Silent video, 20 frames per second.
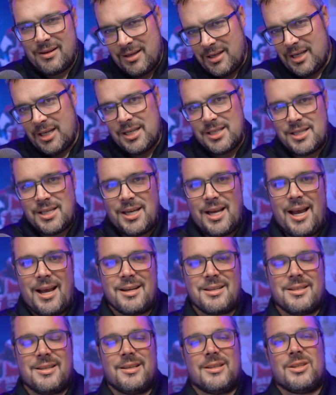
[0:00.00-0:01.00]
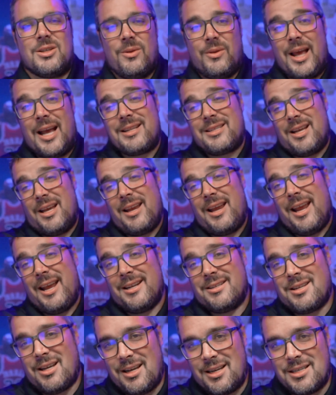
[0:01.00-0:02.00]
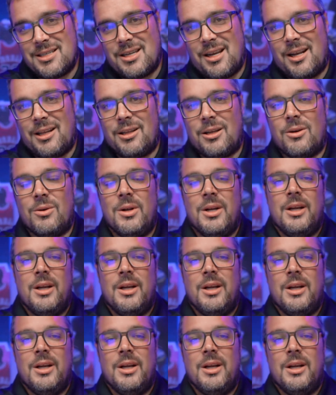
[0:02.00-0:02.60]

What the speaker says: easy access. So that's anti-silo.